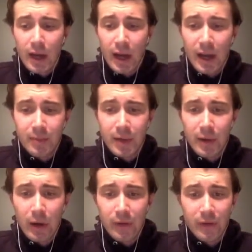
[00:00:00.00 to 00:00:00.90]
You're
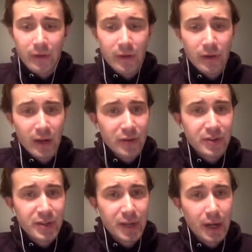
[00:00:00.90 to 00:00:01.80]
better off, if you're
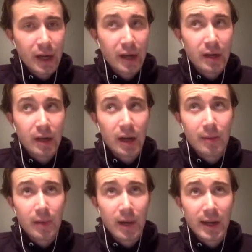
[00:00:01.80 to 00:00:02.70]
interested in
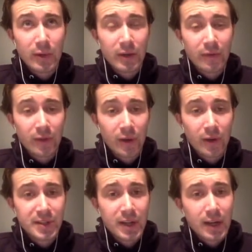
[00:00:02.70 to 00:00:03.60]
buying one of
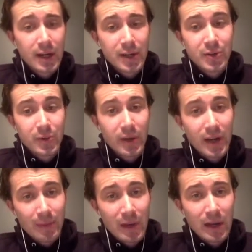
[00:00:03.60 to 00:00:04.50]
those, to
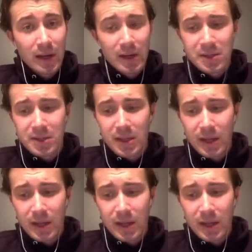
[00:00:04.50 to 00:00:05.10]
email us.